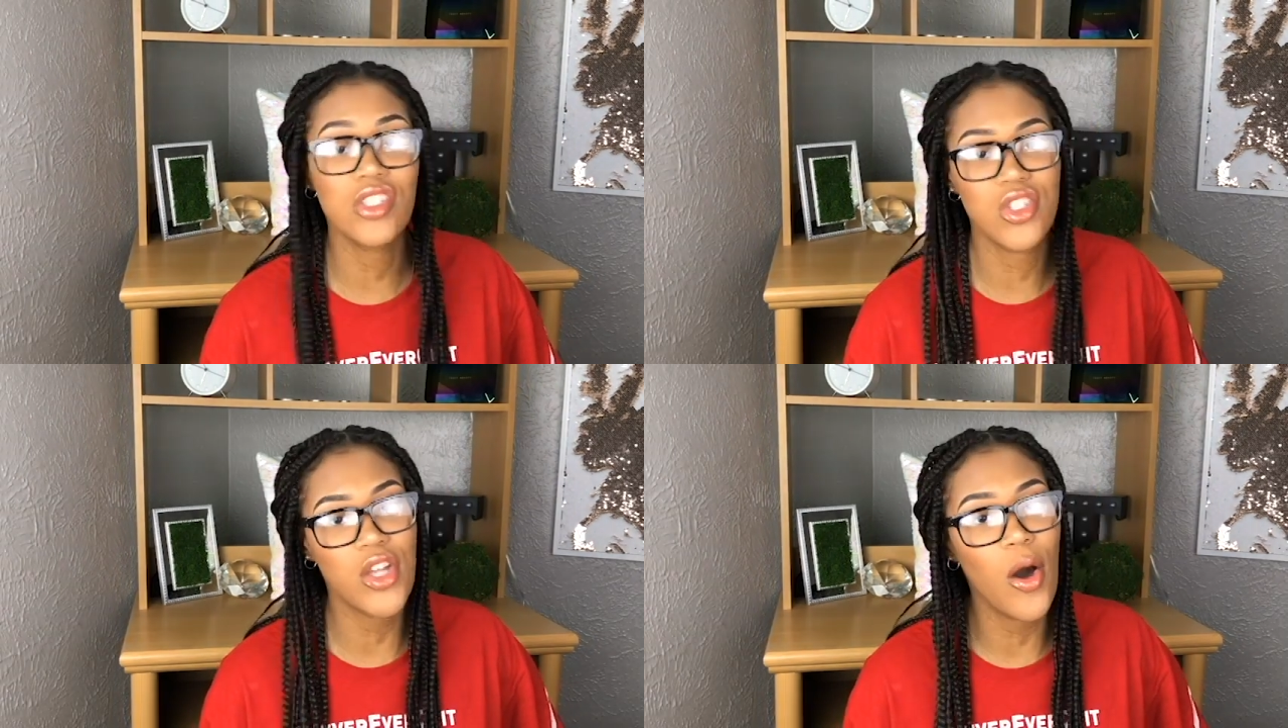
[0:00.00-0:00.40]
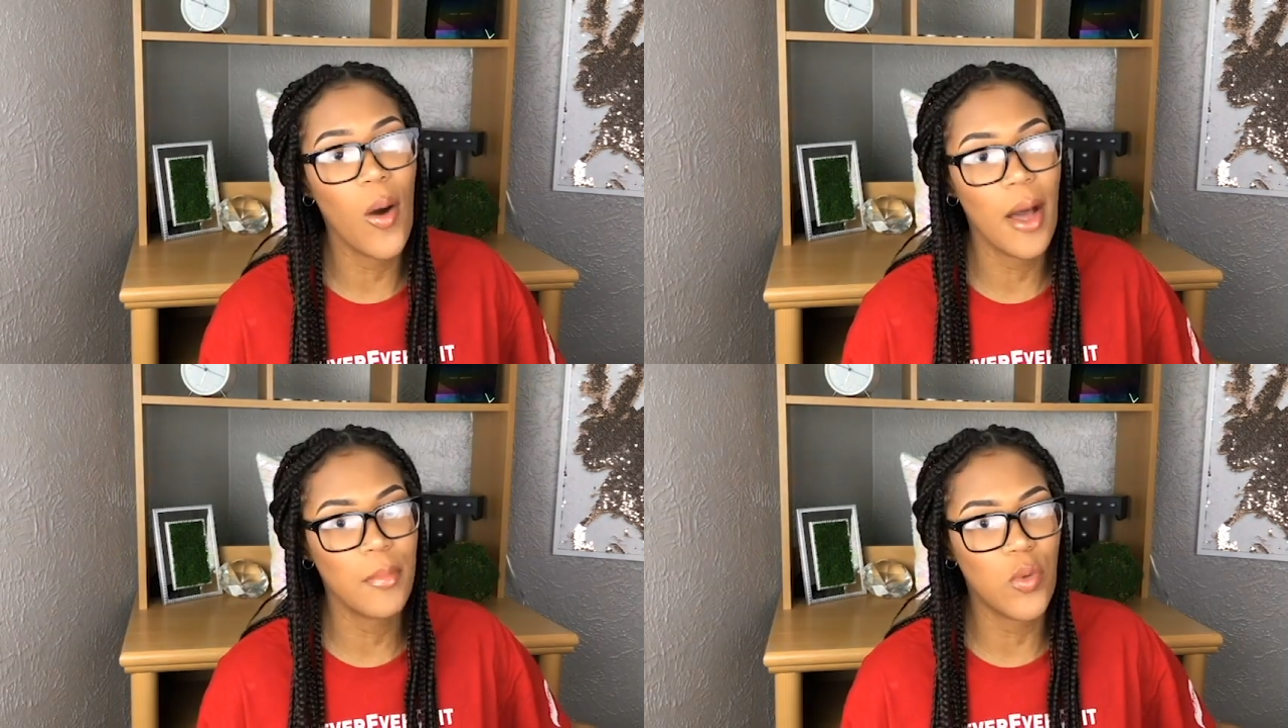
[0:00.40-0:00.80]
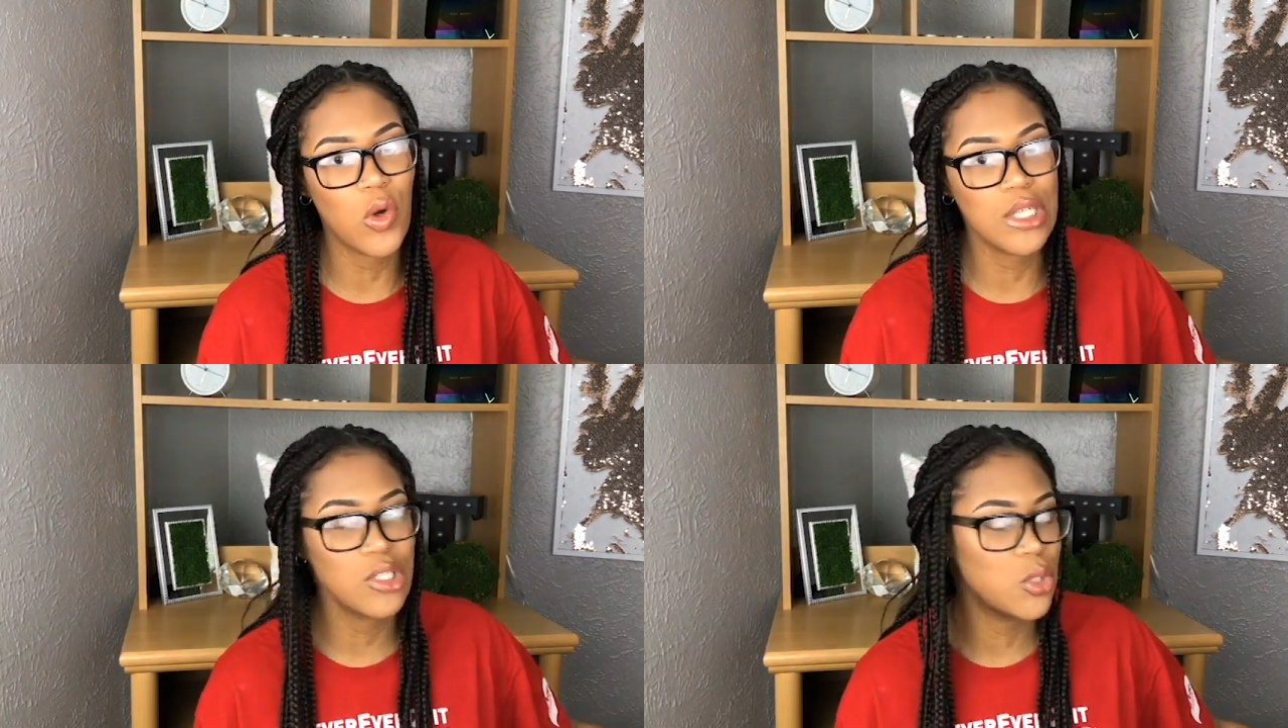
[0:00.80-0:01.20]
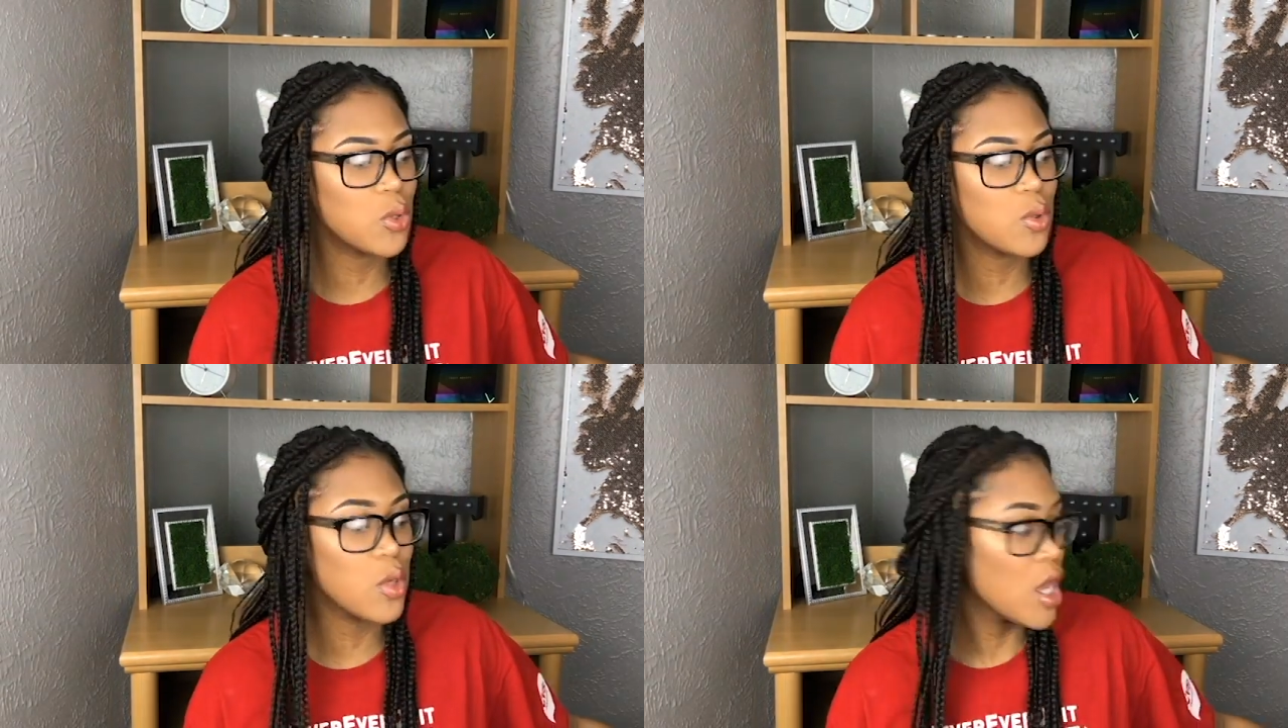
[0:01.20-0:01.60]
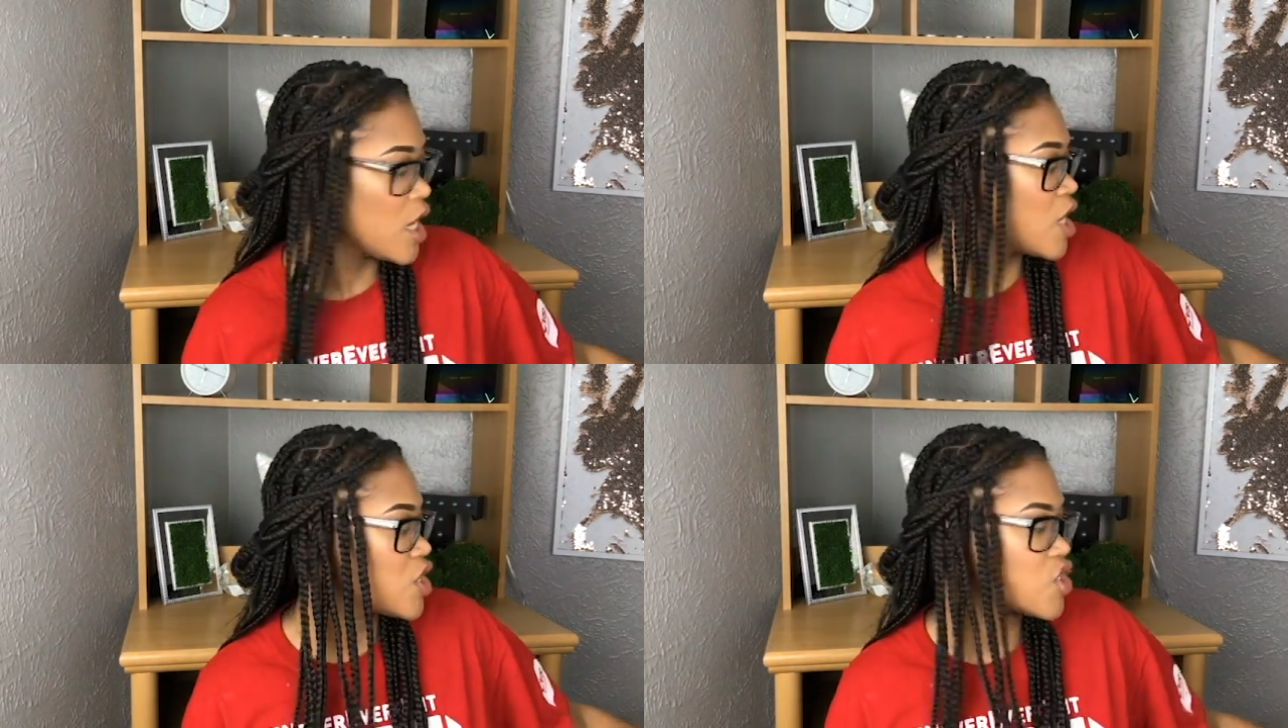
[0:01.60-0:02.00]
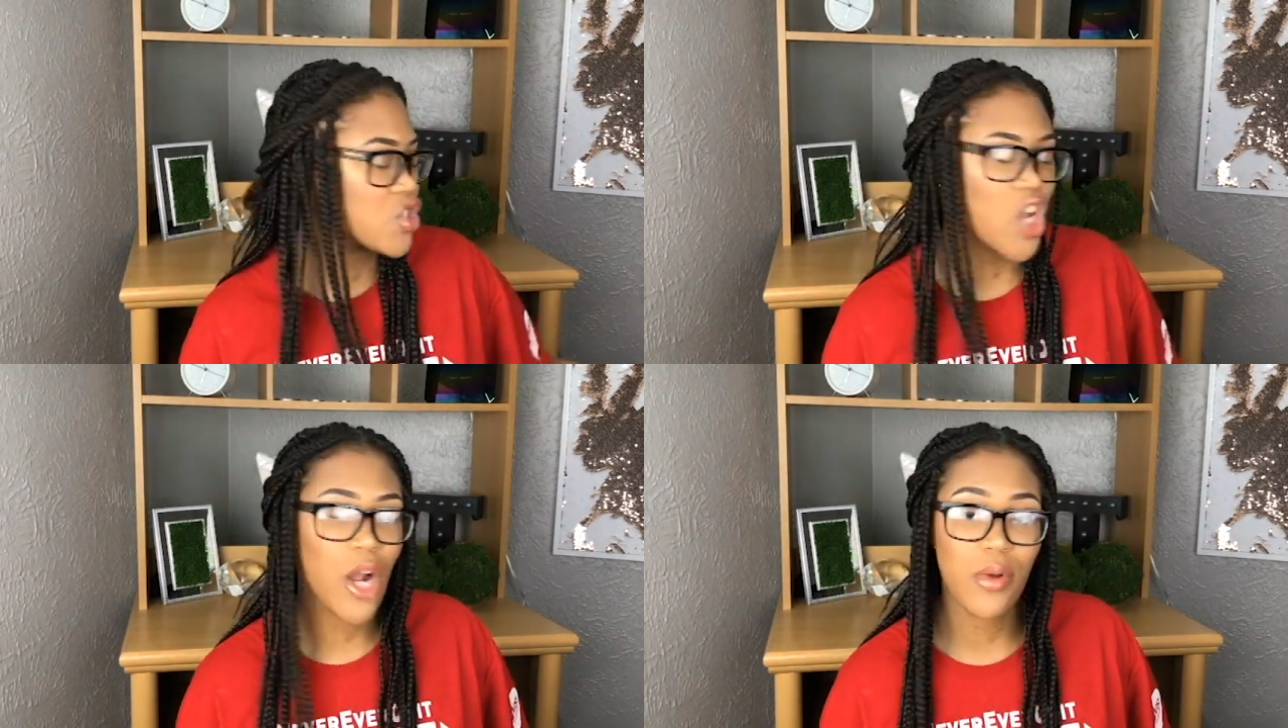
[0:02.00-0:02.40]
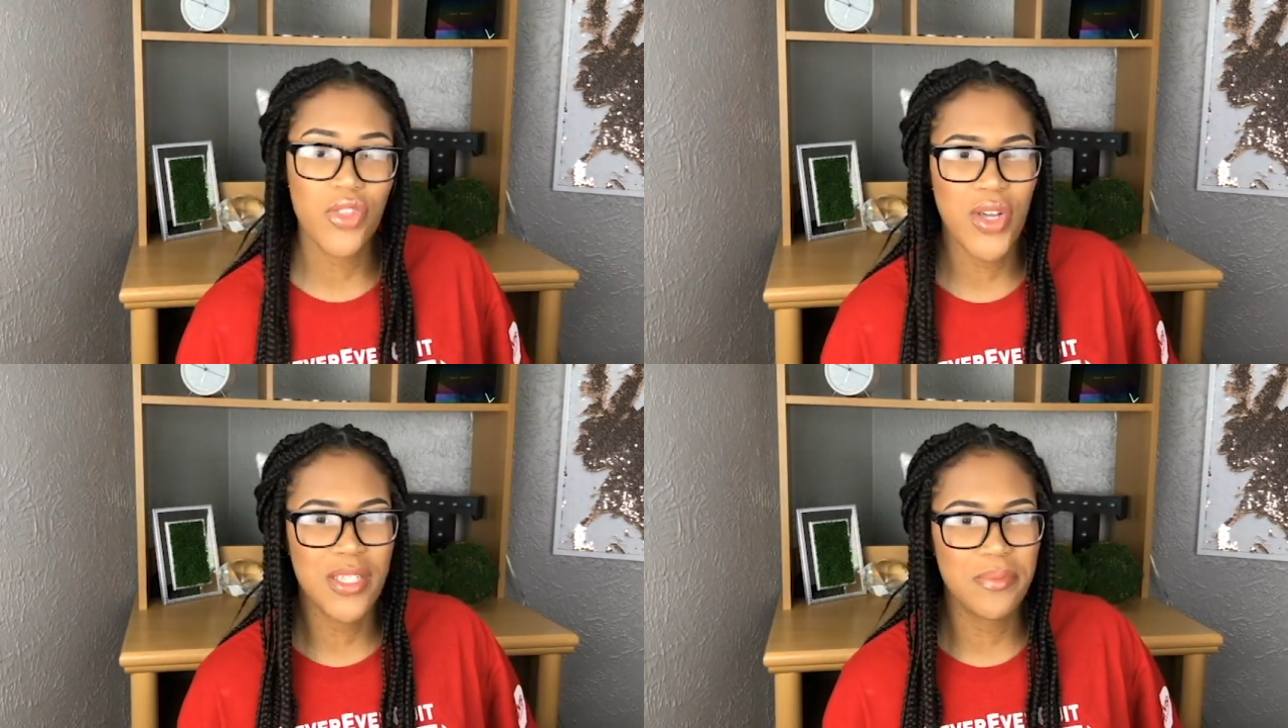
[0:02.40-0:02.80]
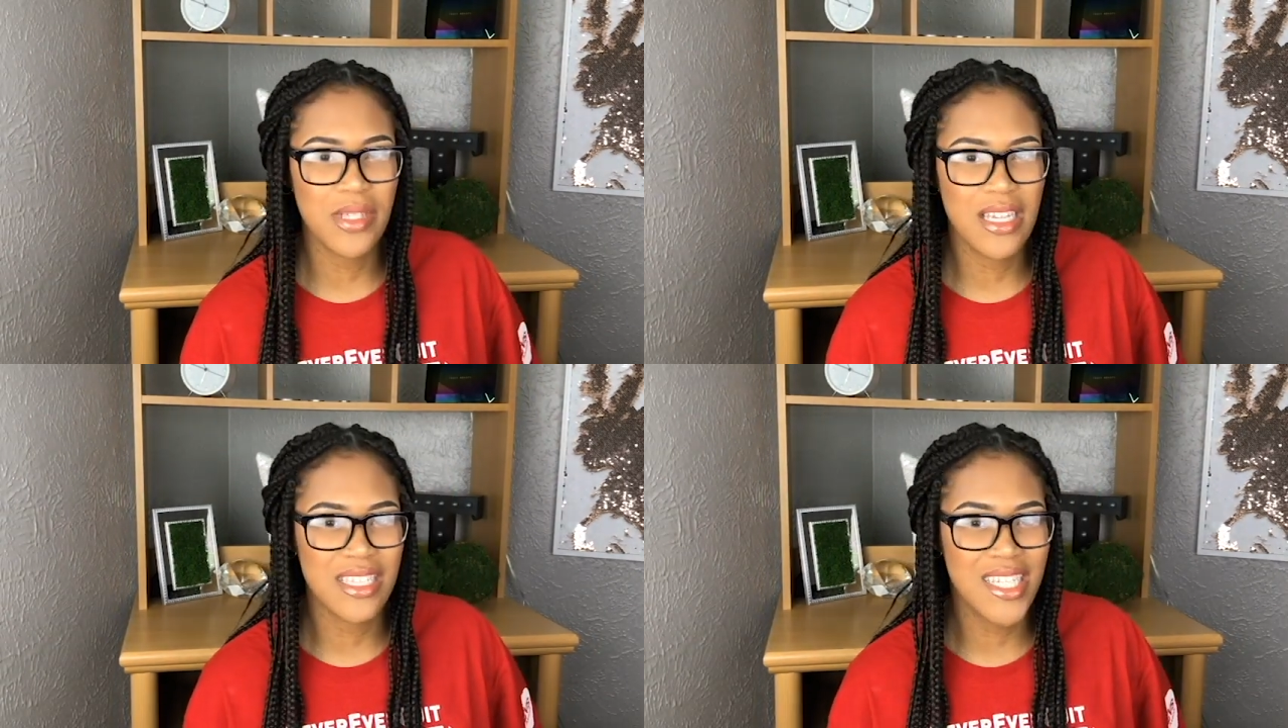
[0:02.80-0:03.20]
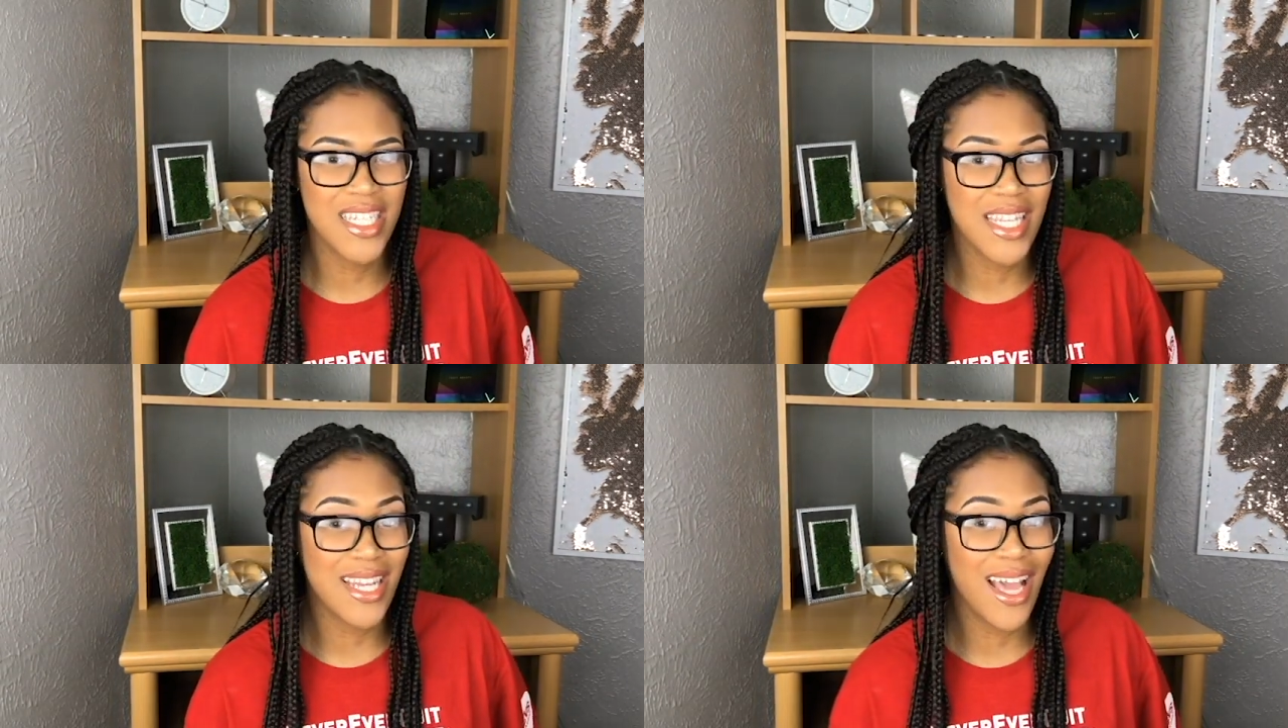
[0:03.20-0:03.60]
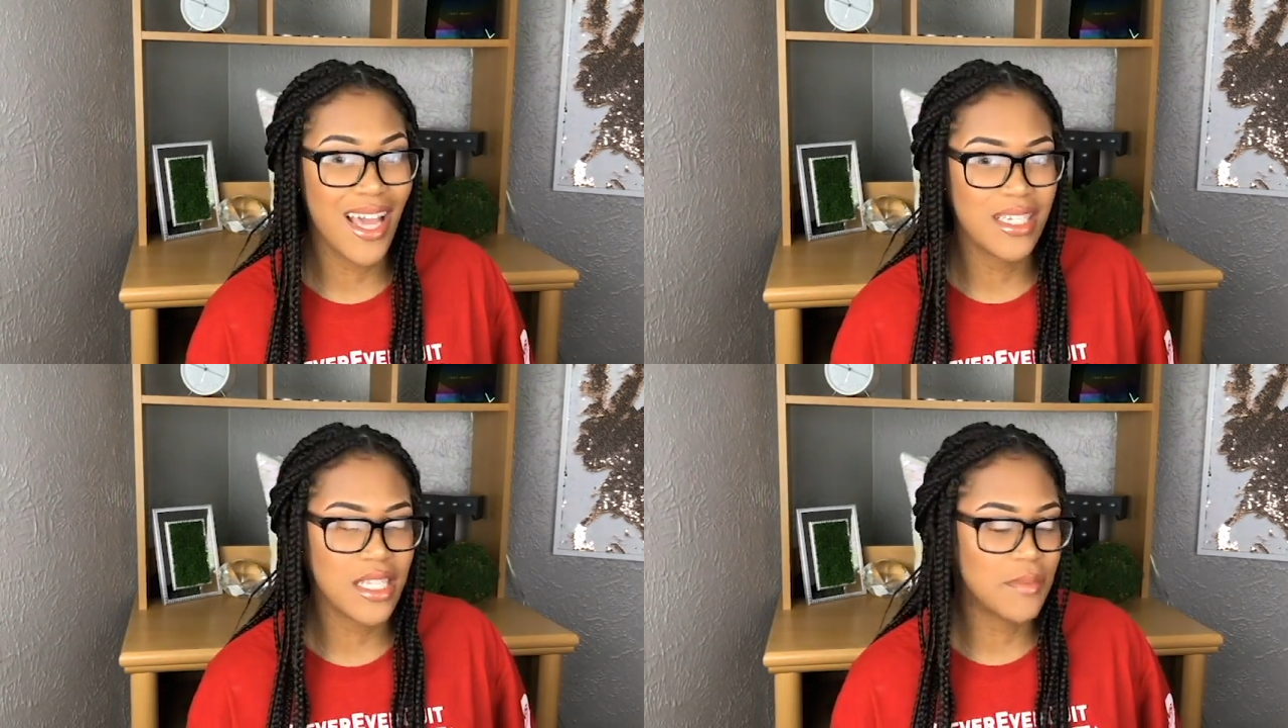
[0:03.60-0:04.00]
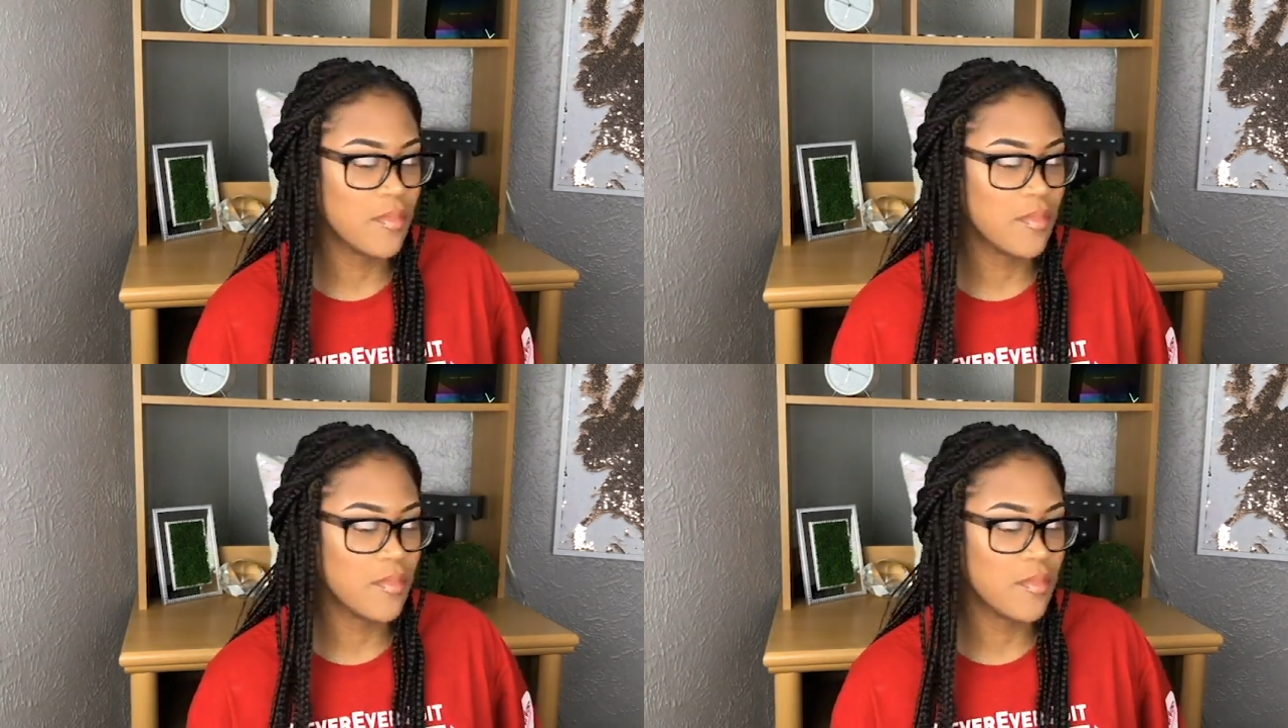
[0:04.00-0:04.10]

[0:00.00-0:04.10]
so I'm going to start with those because it's not